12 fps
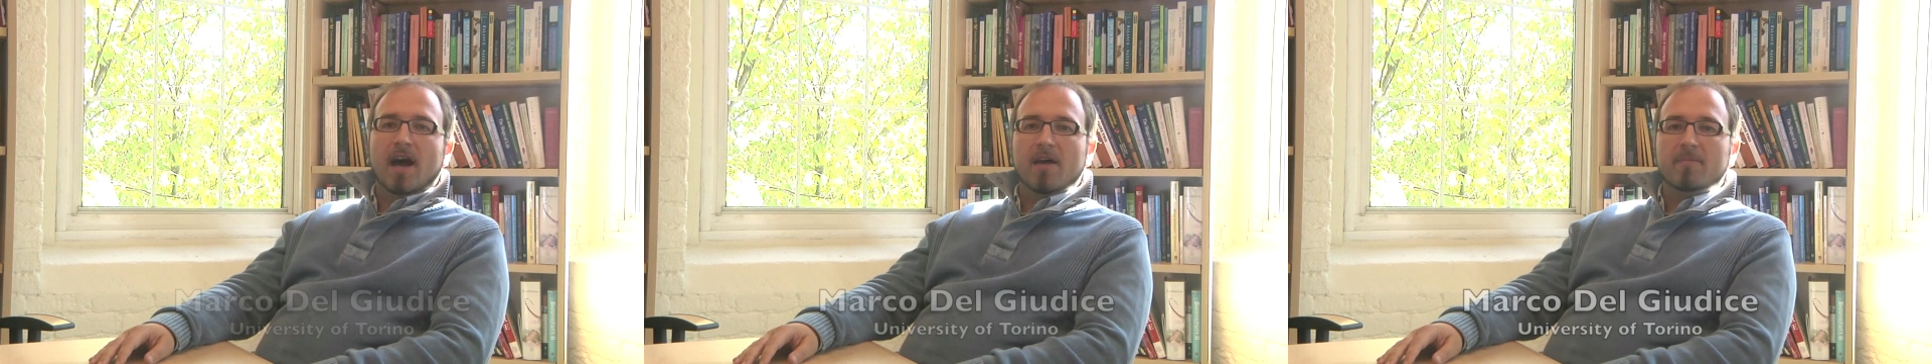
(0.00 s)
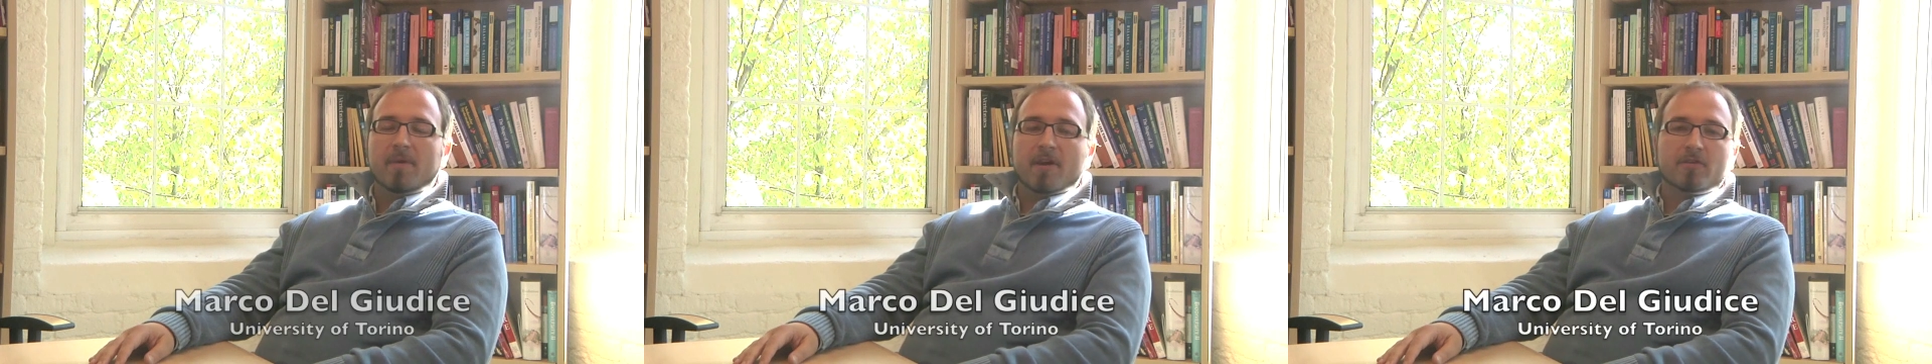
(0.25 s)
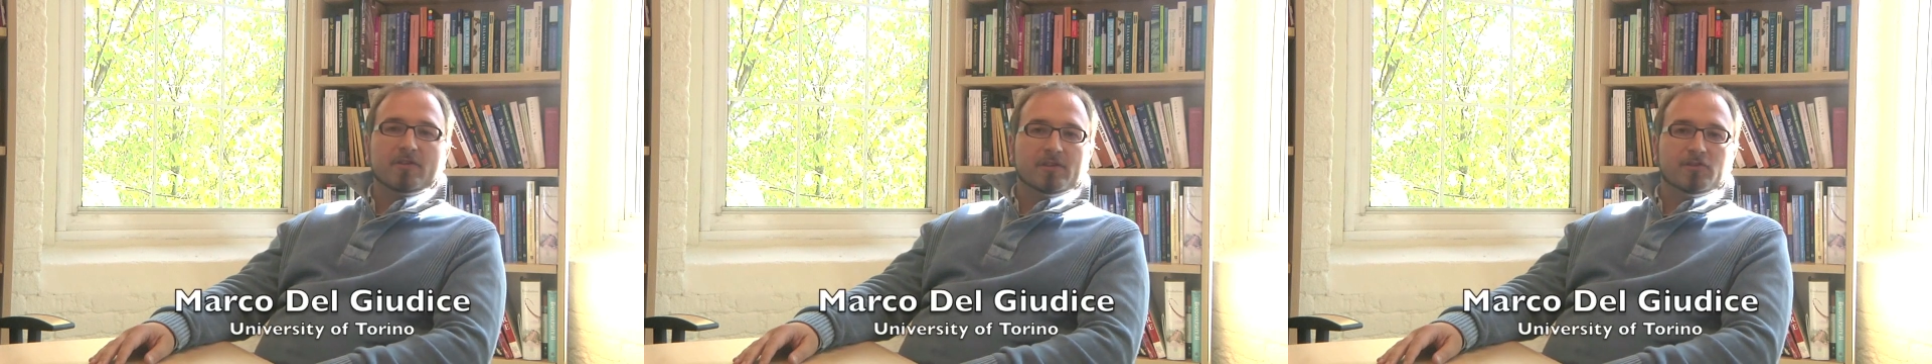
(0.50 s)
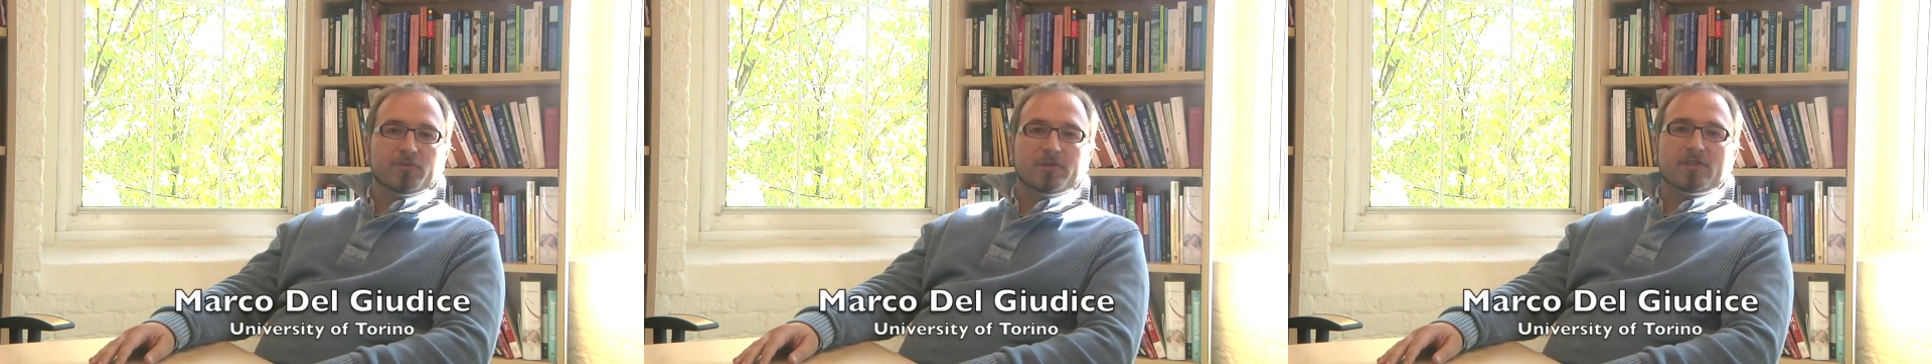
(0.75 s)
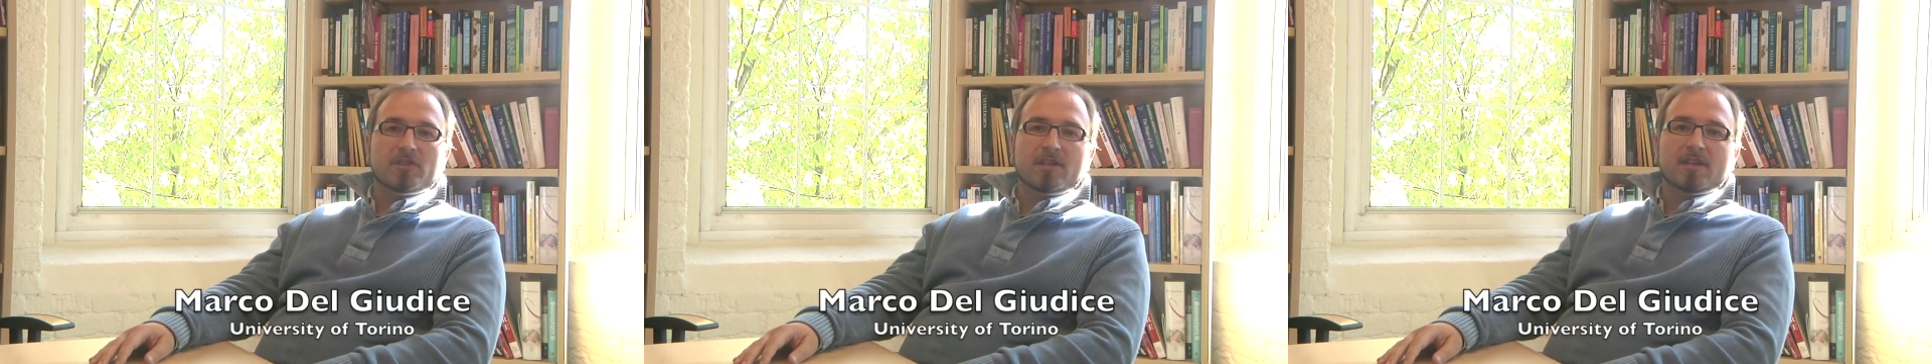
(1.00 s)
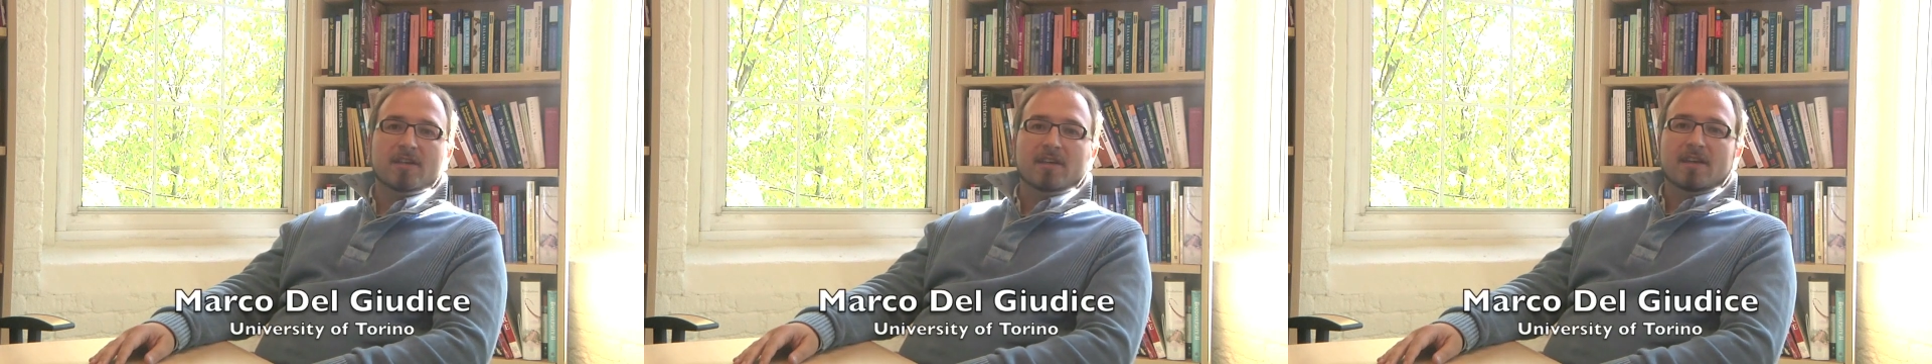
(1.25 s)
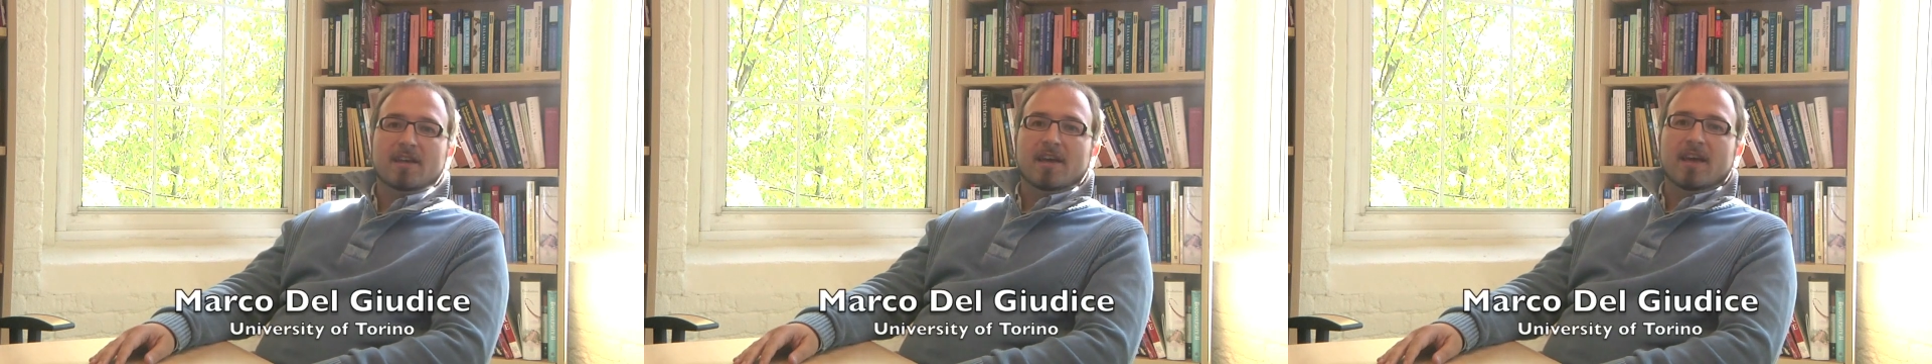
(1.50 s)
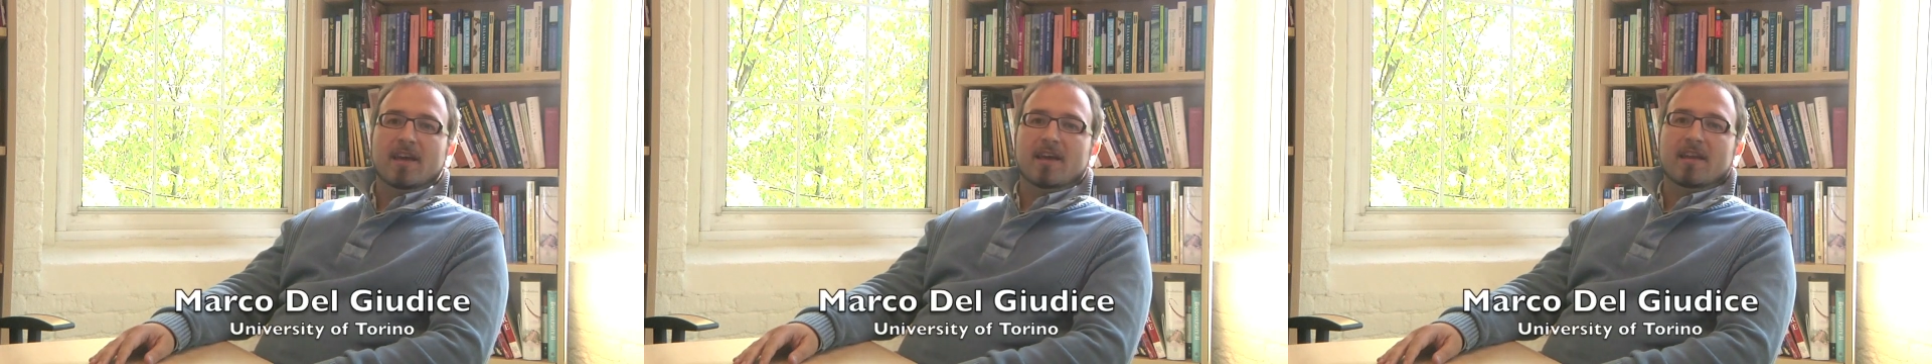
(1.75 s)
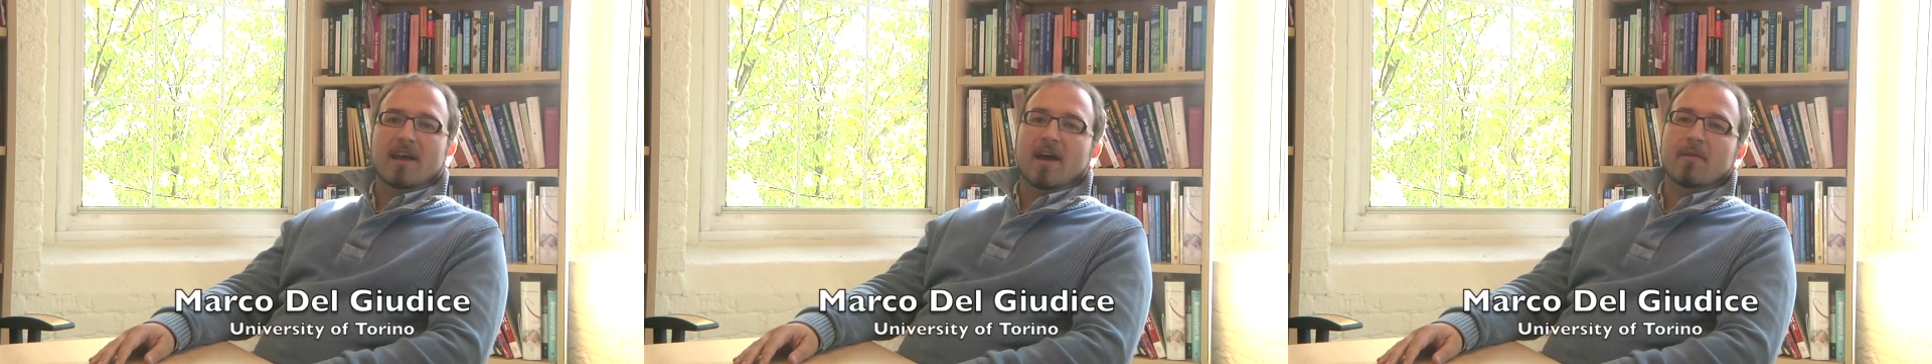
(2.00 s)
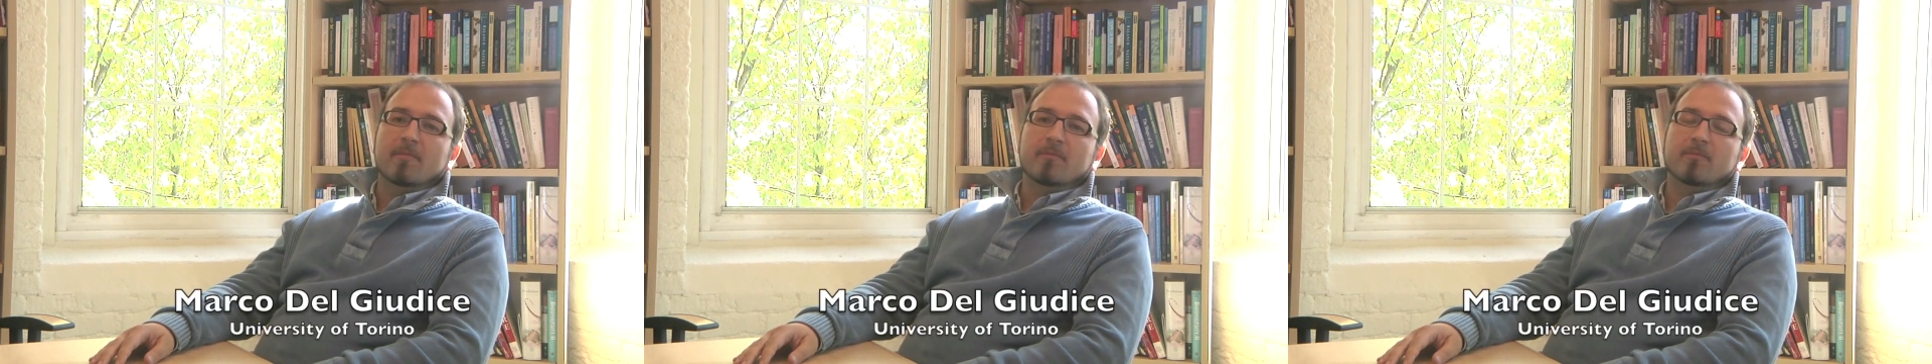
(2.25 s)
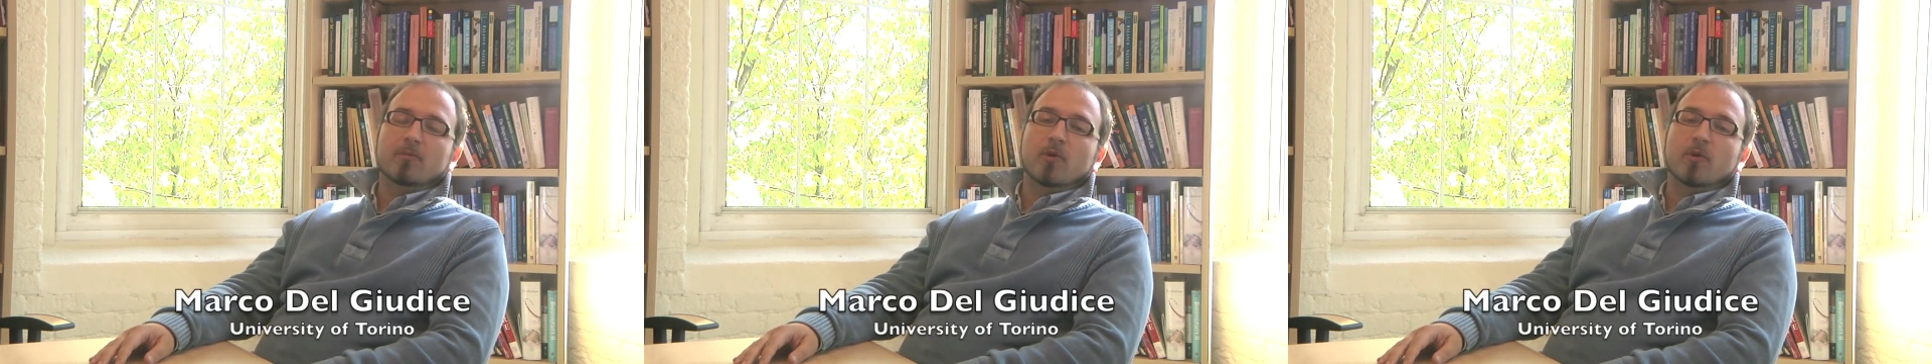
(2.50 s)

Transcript: I'm Marco Del Giudice and I